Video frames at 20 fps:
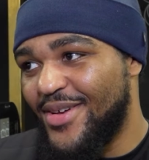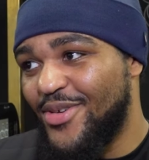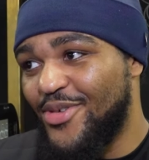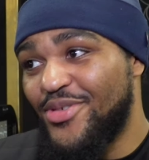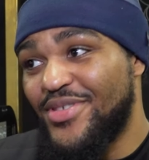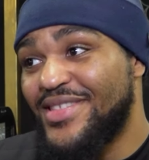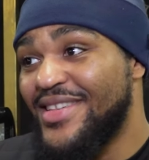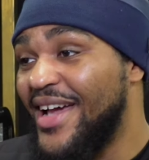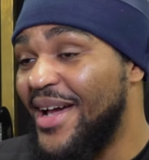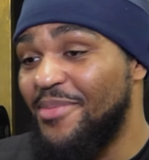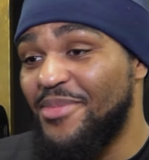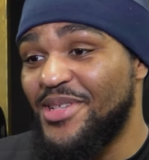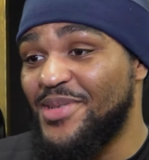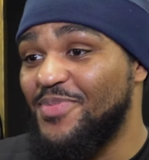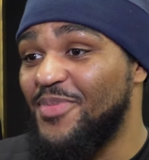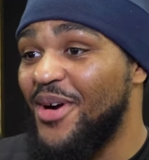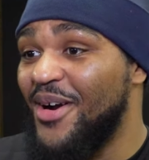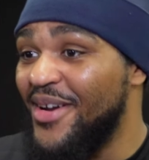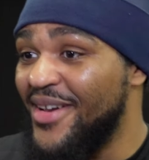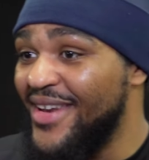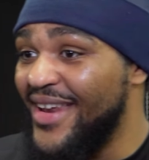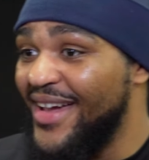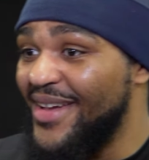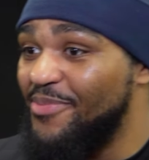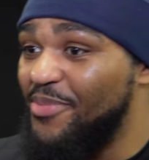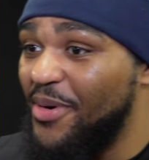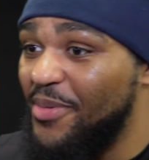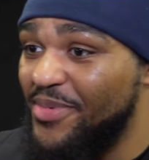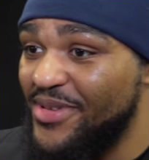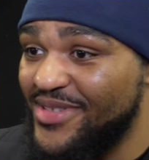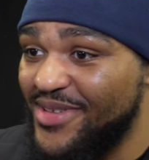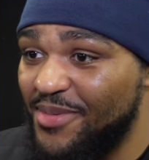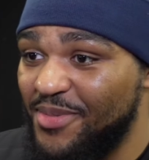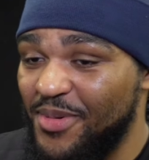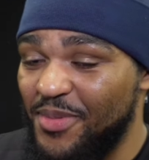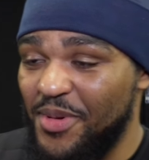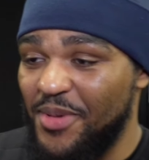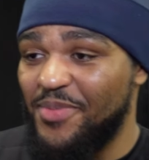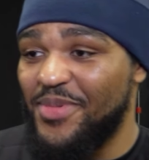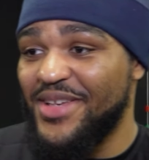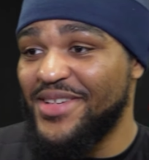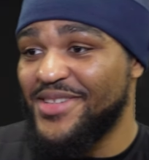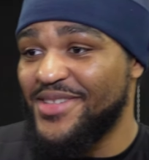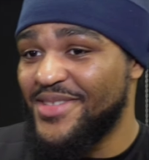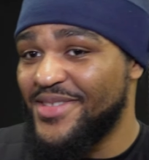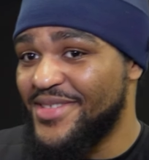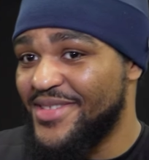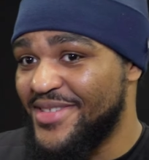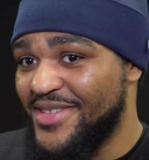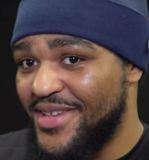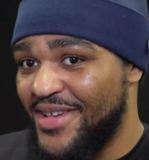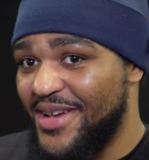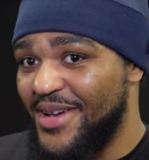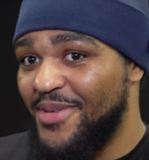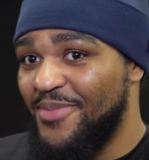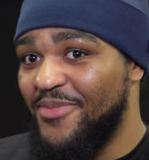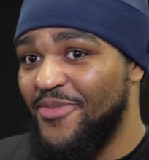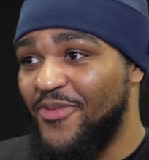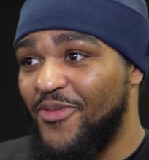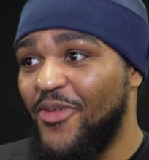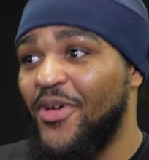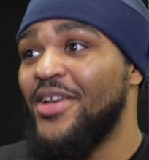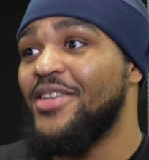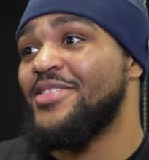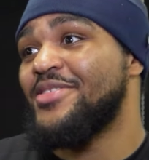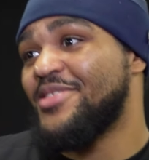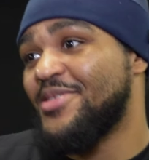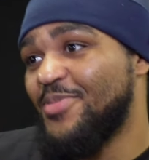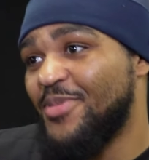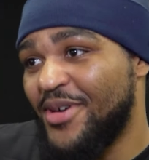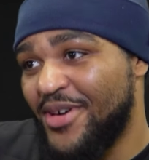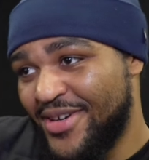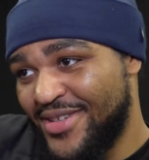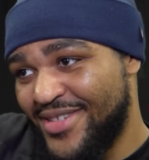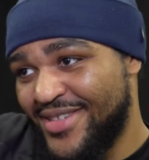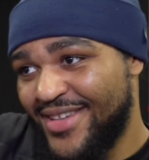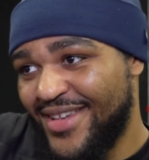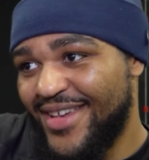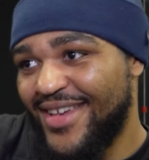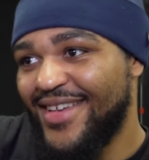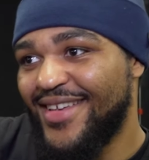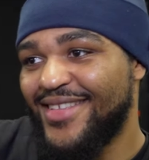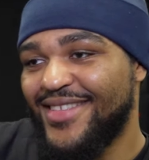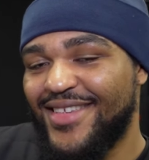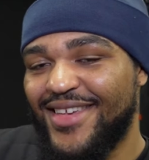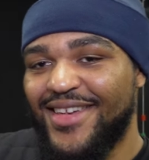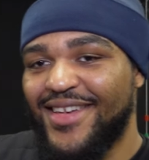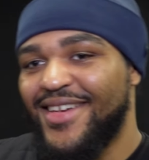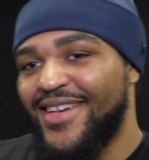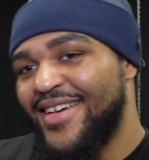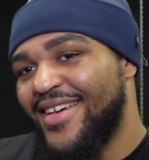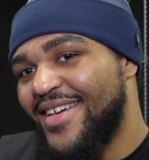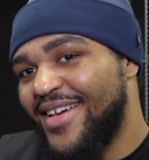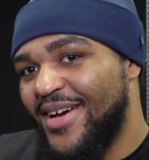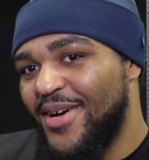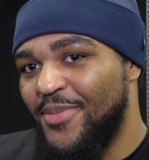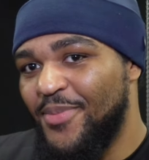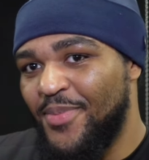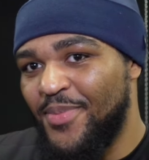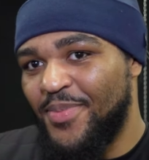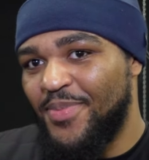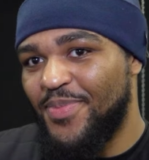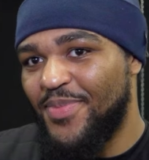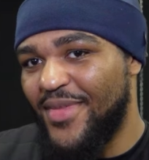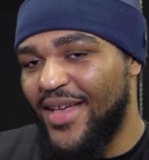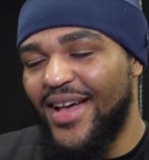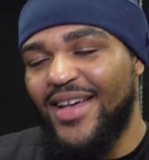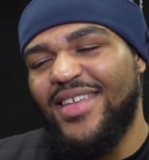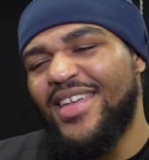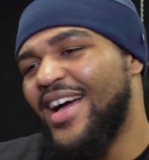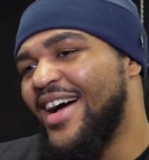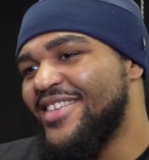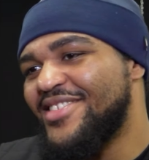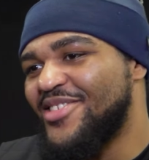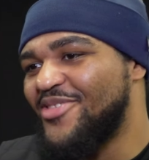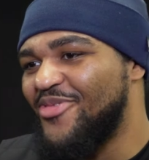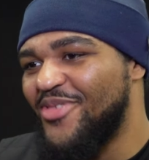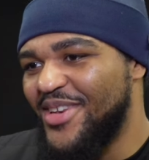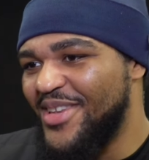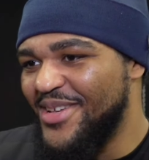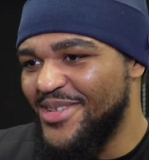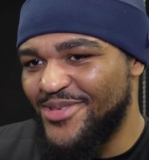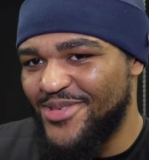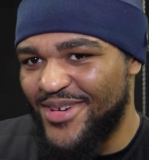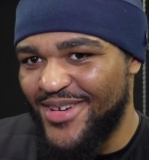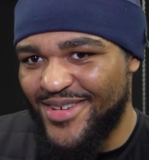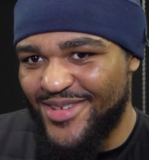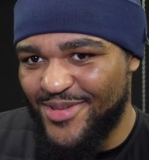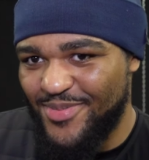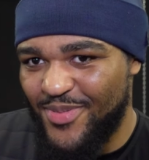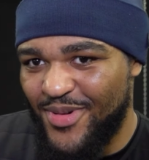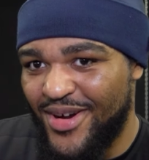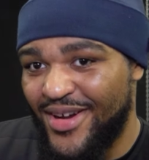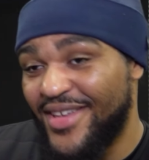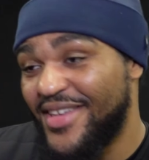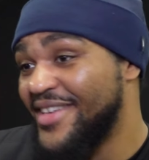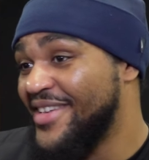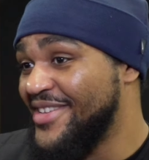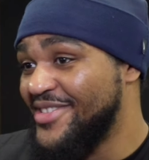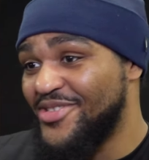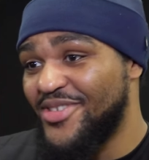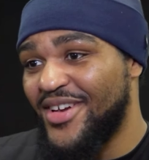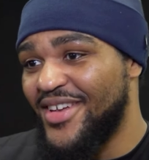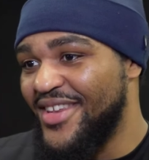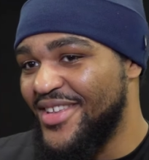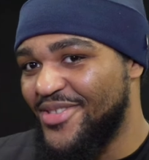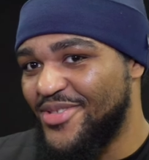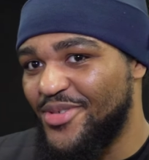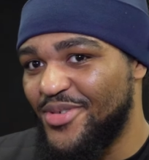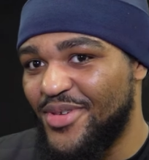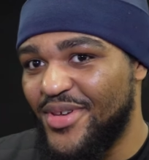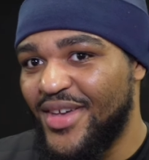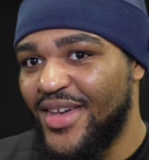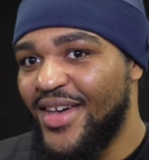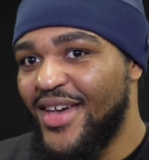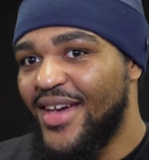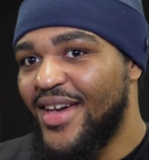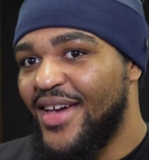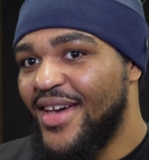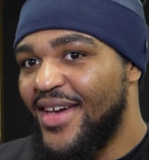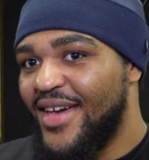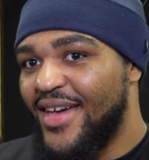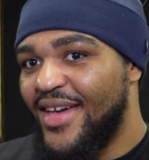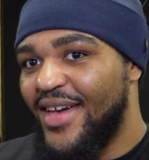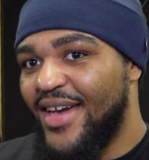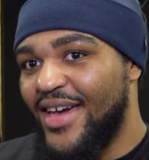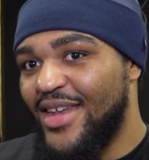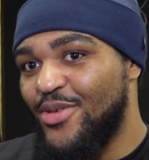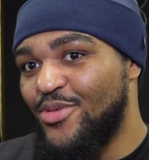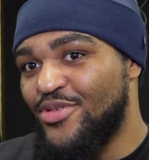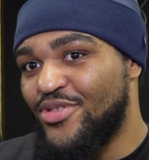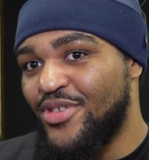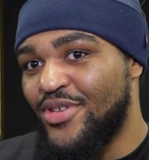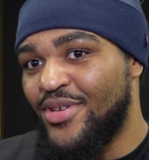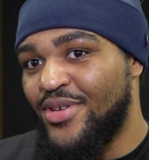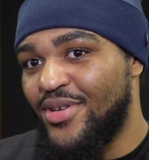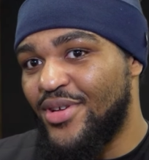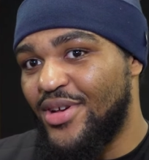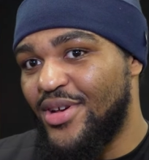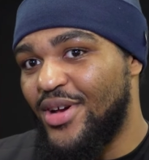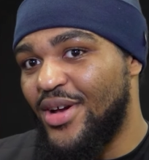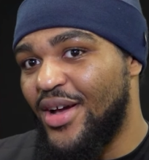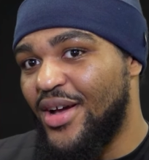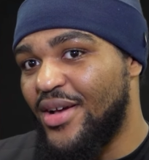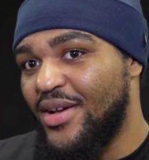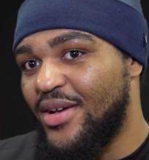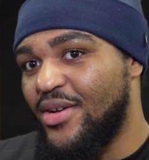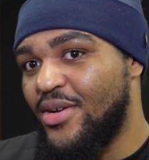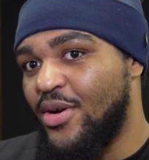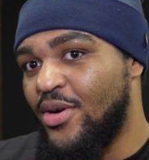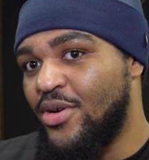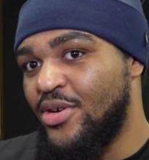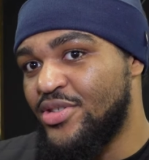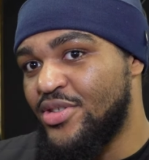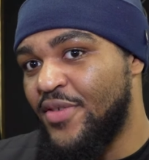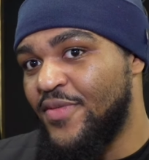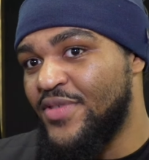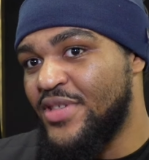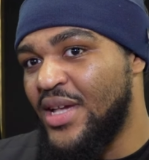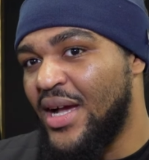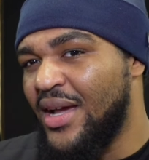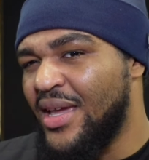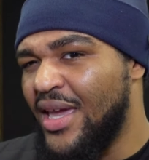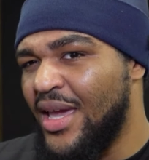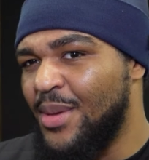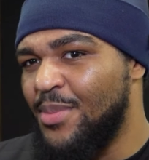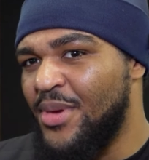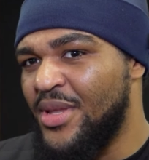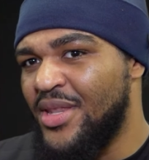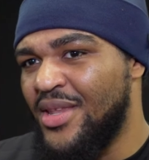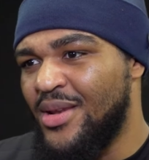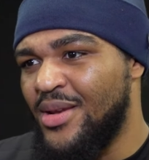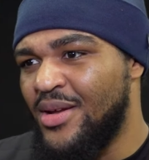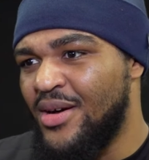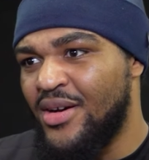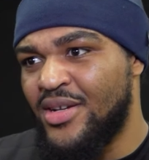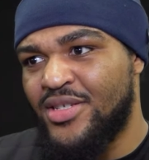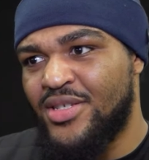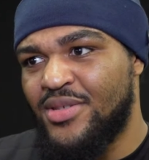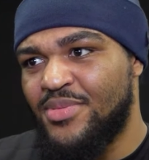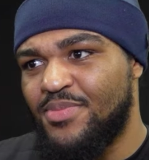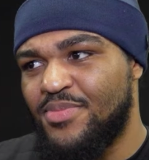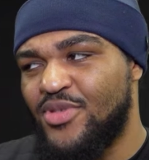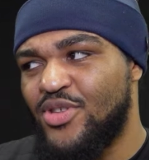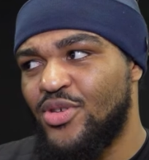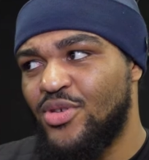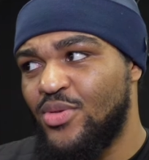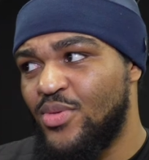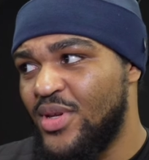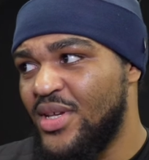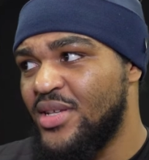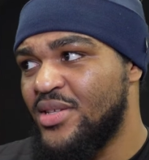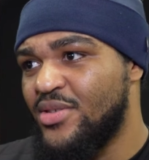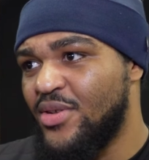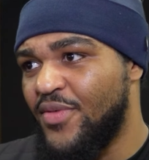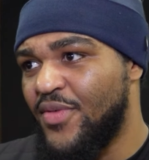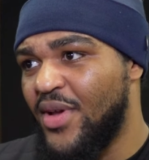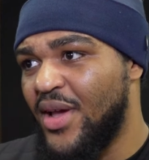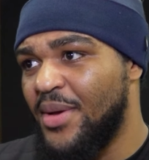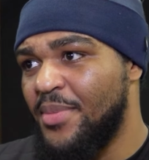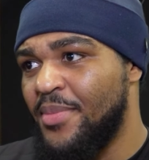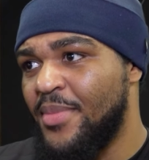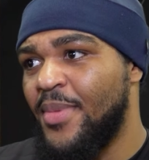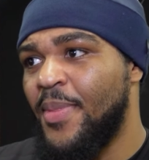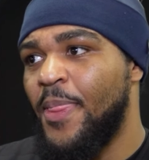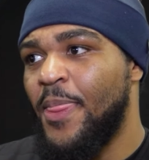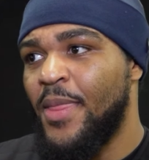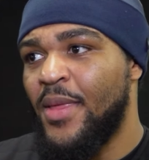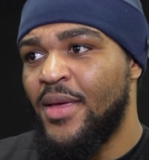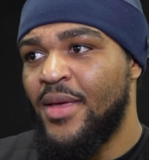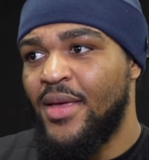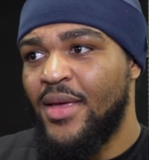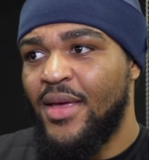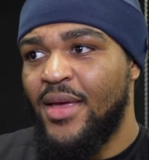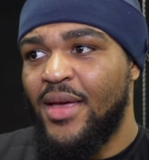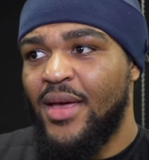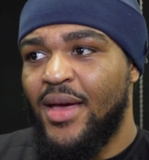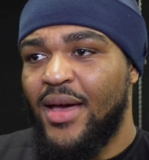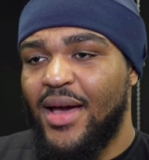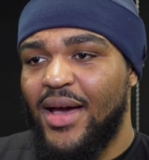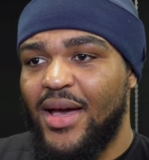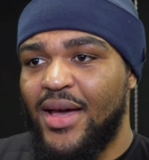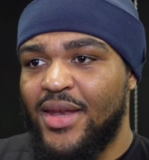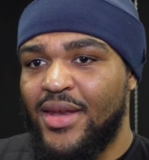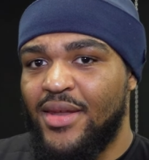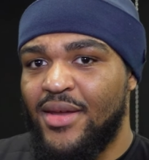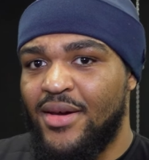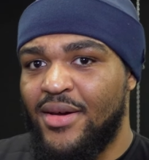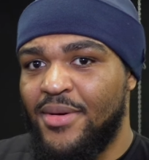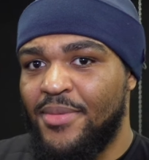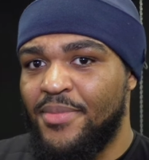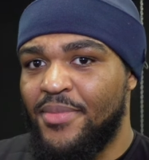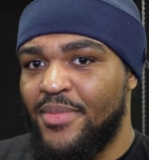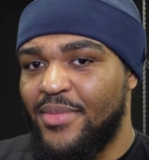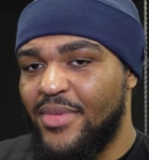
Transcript: good time in sparring. Like probably some of my best um, fun spars. Take it. Um, yeah, I just really enjoyed the spar. He enjoyed it too, and it was a because obviously I came in the last two weeks of camp, and um,